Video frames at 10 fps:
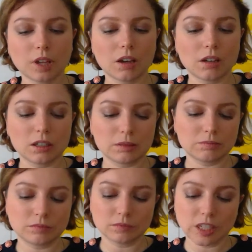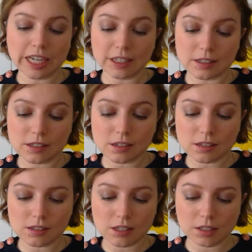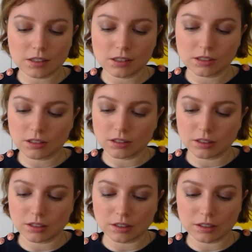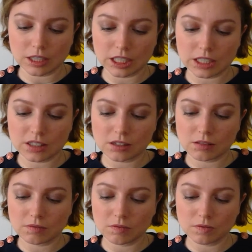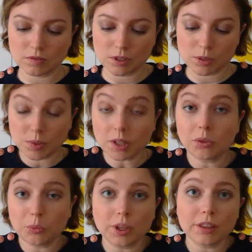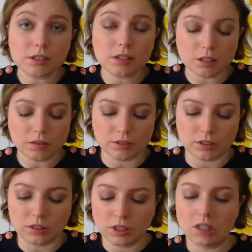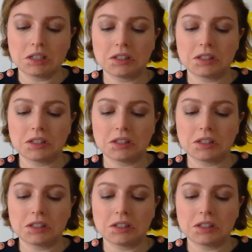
Yeah, it says that it's spun with silver.